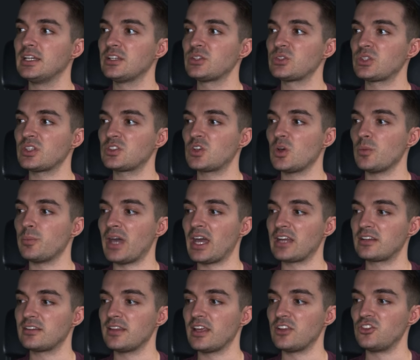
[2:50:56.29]
So let's go
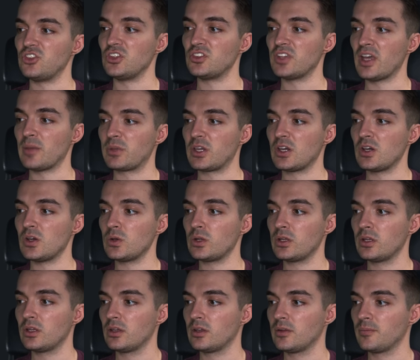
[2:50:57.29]
back to that GSAP code,
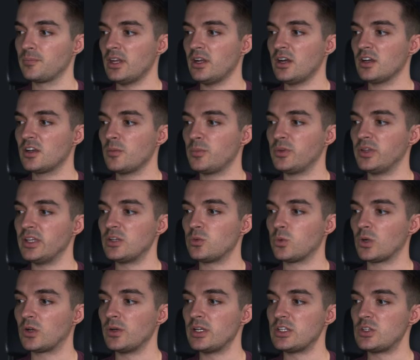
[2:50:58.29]
and on complete,
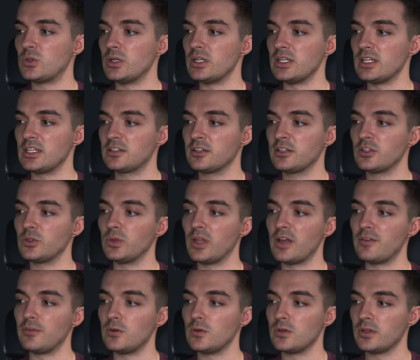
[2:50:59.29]
we're going to init our new
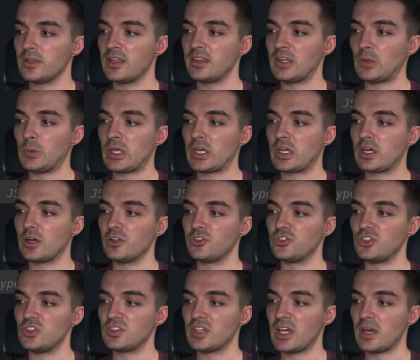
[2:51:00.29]
level, and then we can call
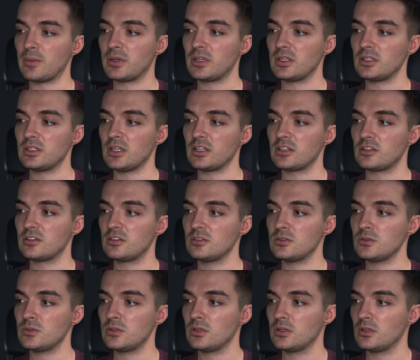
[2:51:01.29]

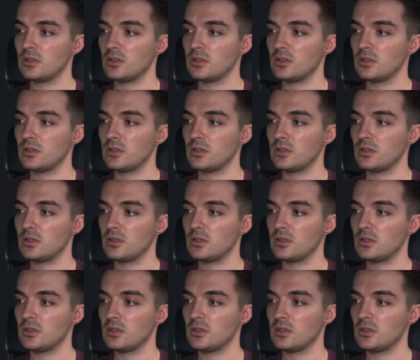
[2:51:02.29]
gsap.to,